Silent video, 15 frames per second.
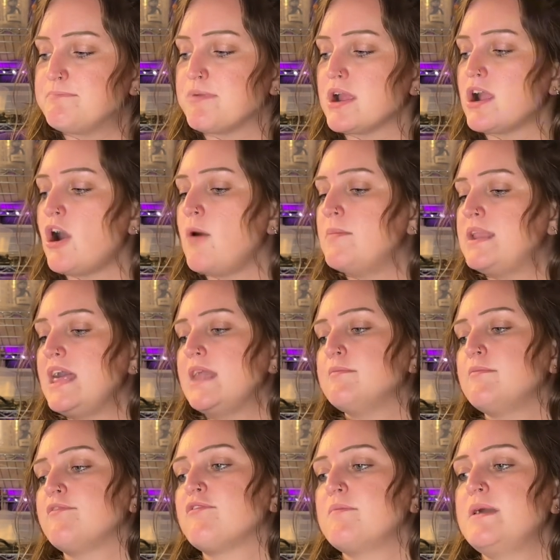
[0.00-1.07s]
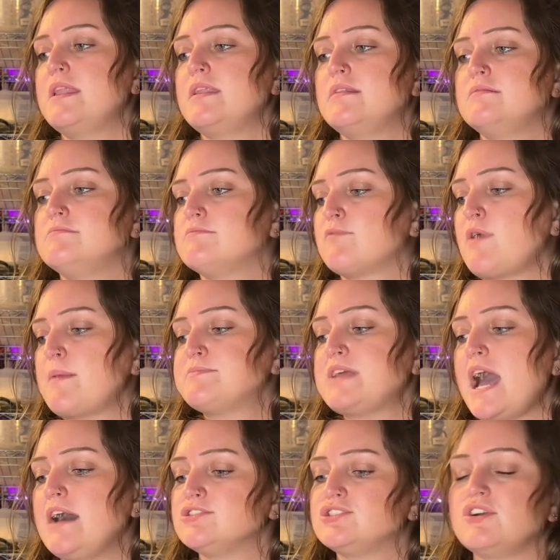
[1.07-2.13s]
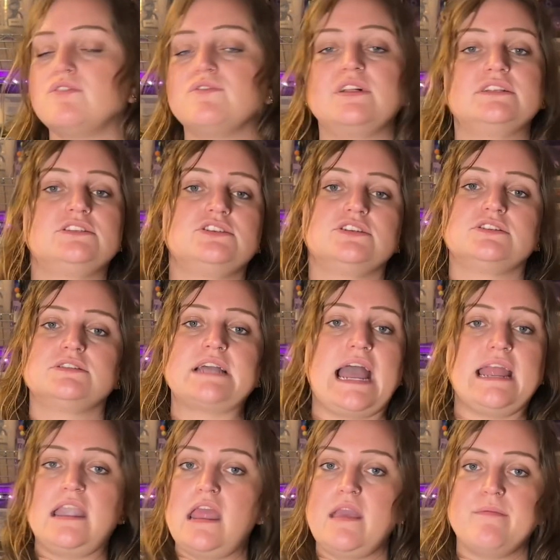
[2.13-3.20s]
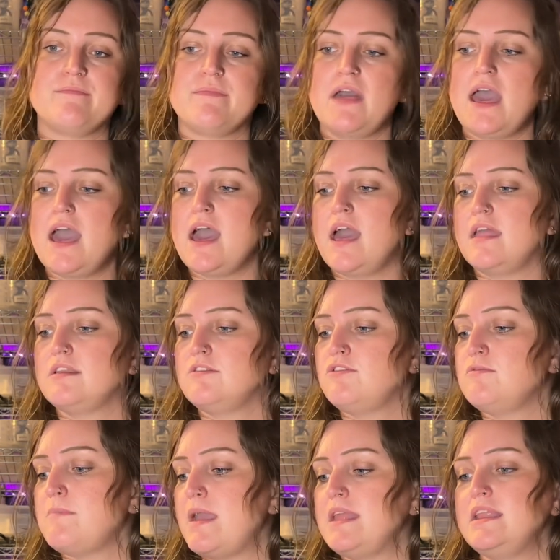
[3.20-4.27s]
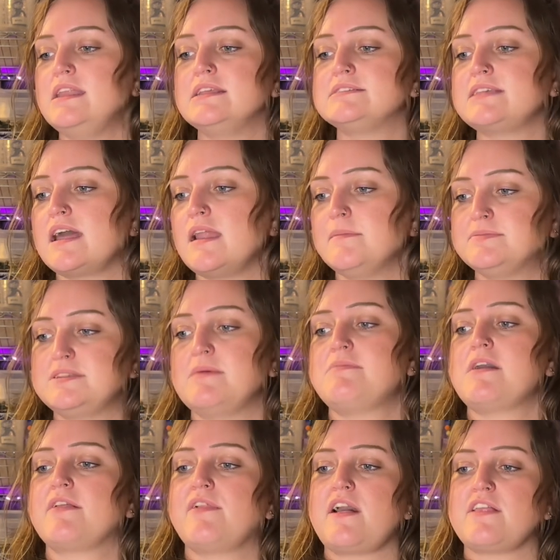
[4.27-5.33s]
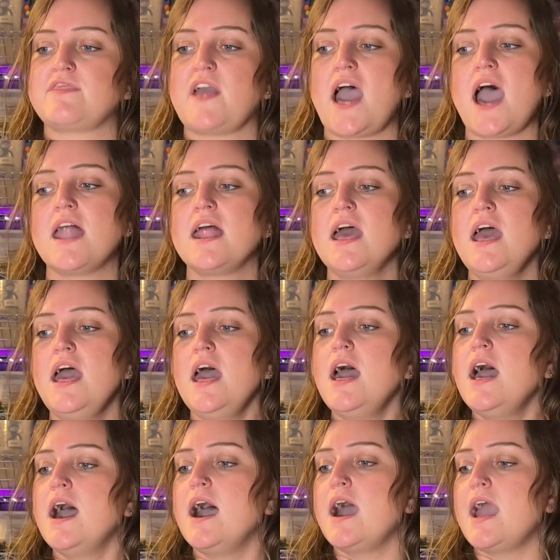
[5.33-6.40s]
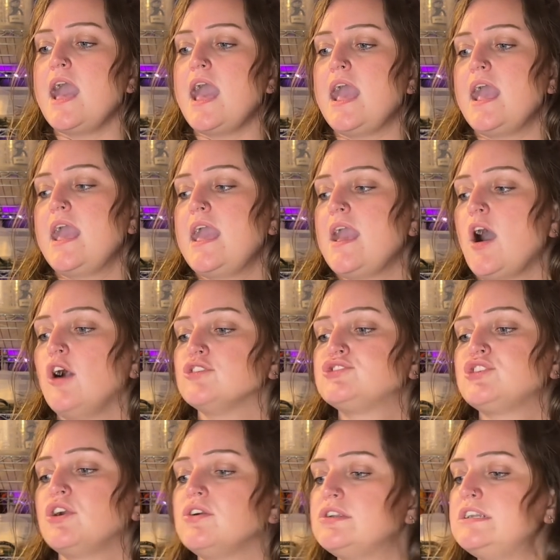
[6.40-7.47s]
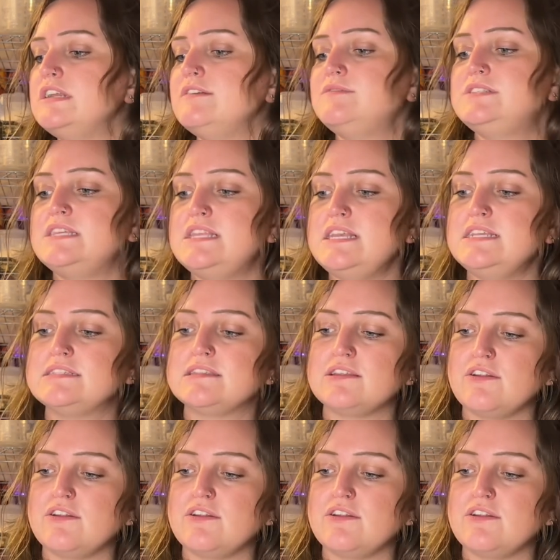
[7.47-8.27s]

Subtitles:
bring home an animal from a reptile show that's just tiny, and you may need to set up something like that. A alternative to these little